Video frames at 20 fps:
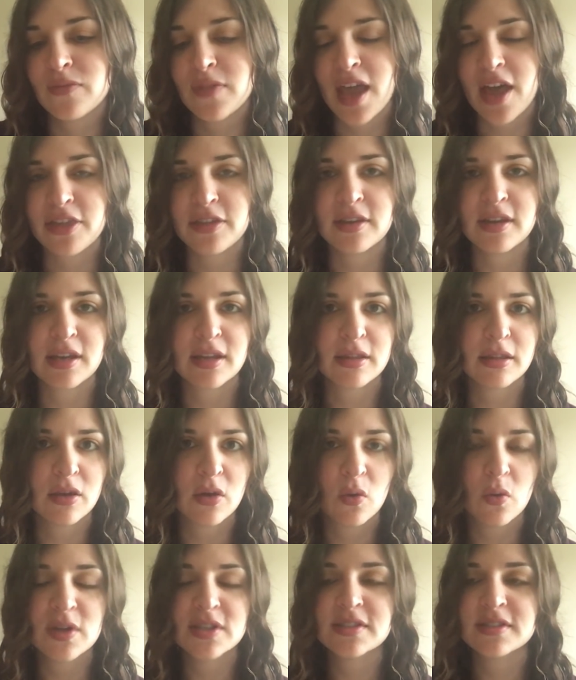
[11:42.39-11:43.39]
ethnic and
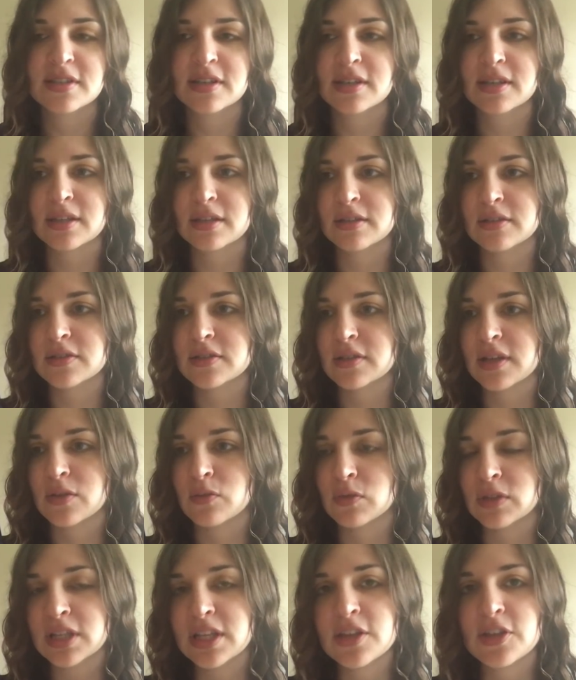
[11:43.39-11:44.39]
linguistic and
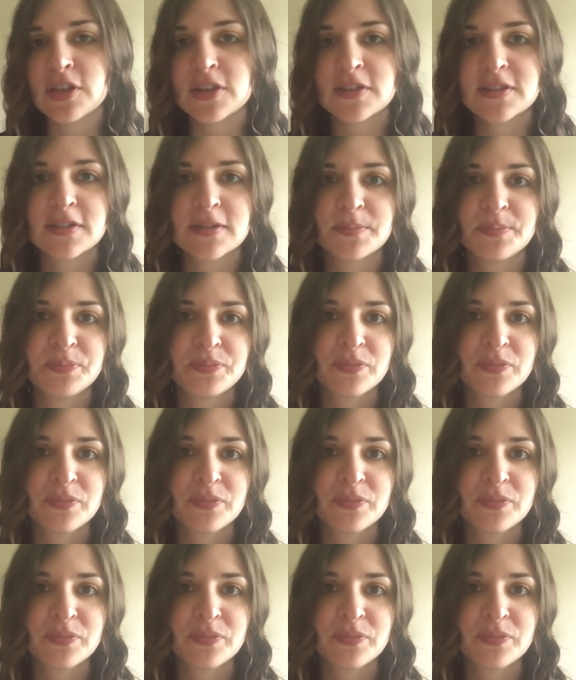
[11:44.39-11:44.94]
religious